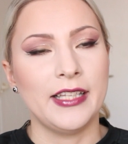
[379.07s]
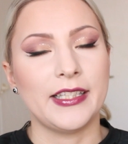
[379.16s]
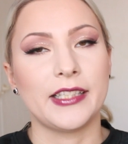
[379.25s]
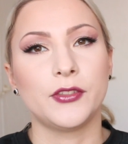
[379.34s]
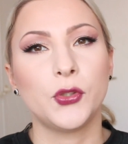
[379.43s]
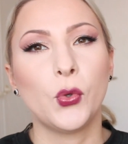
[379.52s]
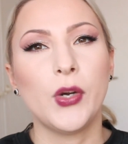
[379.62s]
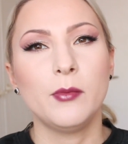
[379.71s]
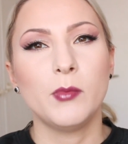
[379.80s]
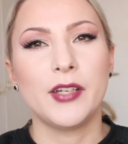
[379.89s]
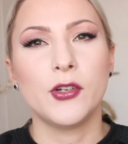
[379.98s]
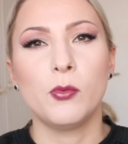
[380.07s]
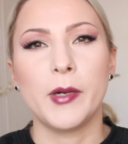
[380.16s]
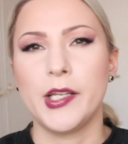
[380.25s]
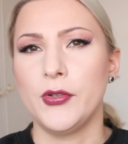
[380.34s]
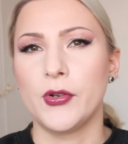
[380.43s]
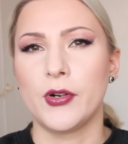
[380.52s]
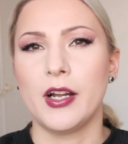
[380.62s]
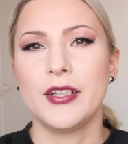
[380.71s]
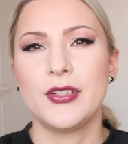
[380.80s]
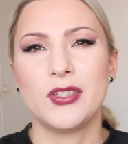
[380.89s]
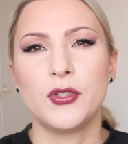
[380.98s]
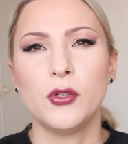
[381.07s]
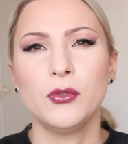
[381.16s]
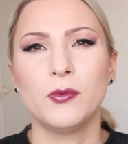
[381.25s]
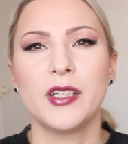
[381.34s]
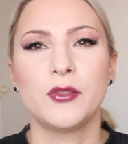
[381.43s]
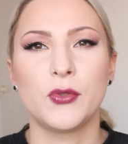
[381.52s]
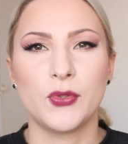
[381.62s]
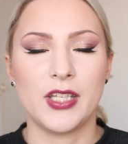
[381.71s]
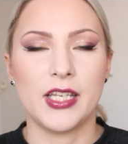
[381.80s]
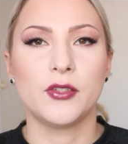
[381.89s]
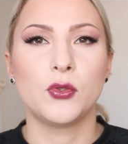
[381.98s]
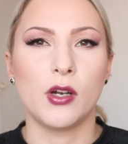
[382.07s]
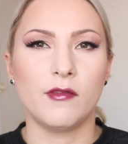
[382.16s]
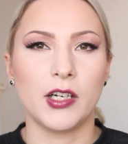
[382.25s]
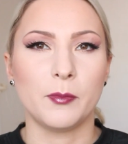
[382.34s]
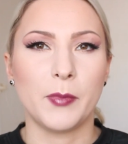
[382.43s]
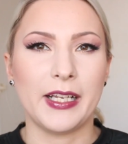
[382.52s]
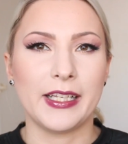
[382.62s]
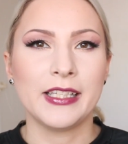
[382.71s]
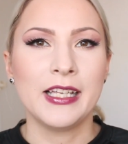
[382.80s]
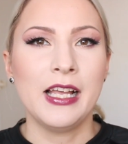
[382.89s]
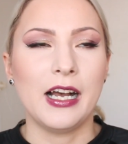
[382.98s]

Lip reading: that during my no buy year I just don't want to stick to a one palette.